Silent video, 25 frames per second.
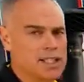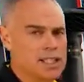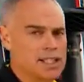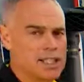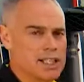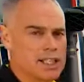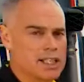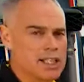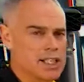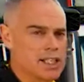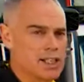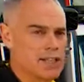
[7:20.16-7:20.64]

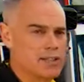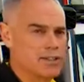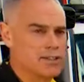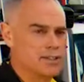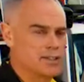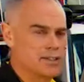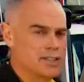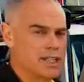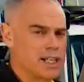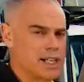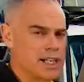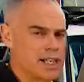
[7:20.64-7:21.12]
in
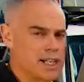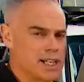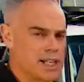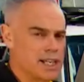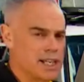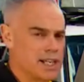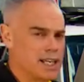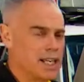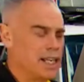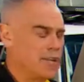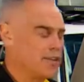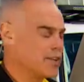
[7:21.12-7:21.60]
those
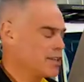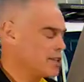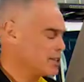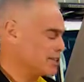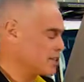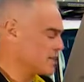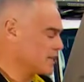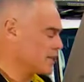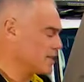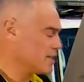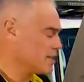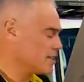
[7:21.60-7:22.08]
areas
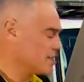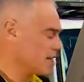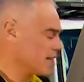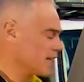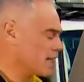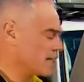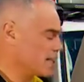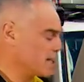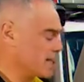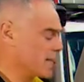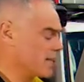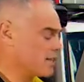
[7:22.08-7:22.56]
and
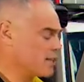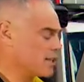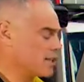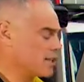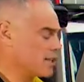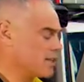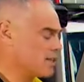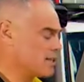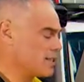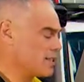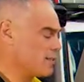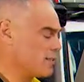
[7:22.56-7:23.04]
under
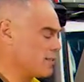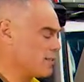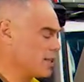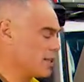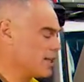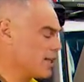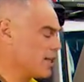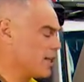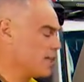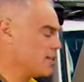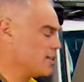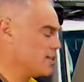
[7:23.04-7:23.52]
those
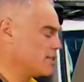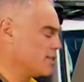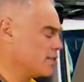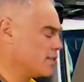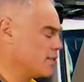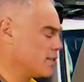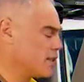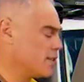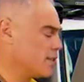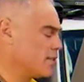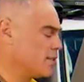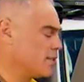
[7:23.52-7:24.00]
applications.
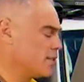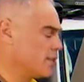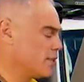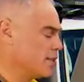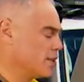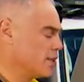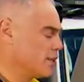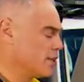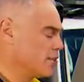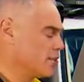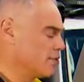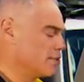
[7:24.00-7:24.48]
So
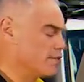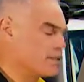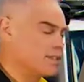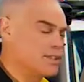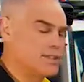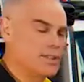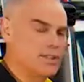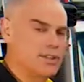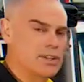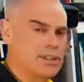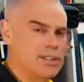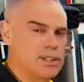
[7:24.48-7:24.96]
we've
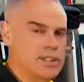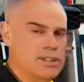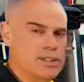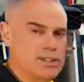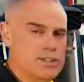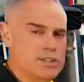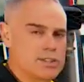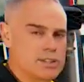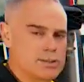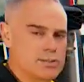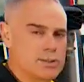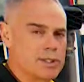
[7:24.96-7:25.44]
designed a
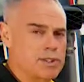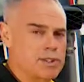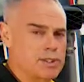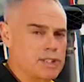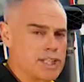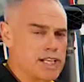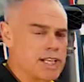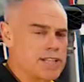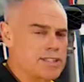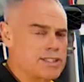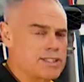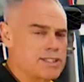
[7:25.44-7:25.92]
special
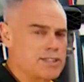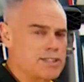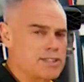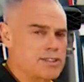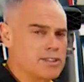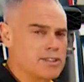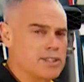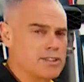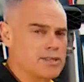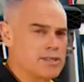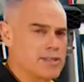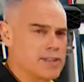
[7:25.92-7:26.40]
case
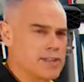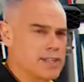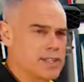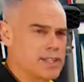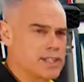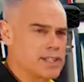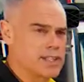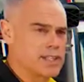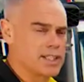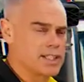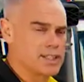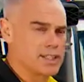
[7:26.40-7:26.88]
design
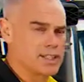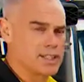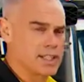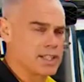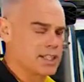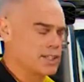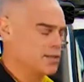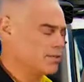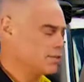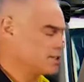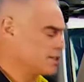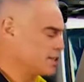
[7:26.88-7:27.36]
that's
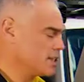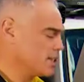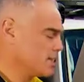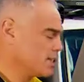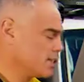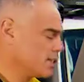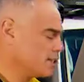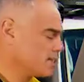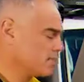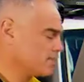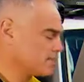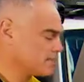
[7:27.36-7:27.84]
heat
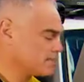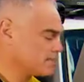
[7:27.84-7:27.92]
resistant,